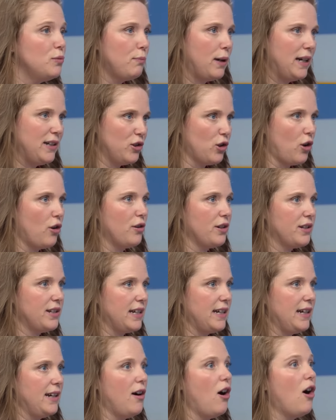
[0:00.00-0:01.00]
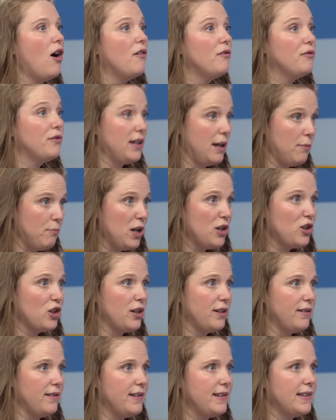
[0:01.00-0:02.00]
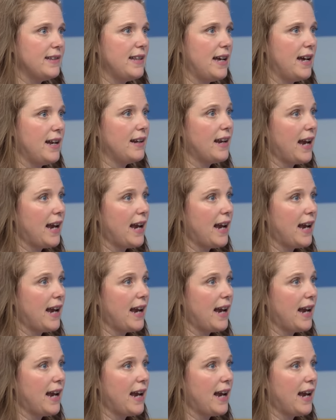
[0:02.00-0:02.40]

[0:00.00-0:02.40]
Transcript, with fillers: majority of the emissions that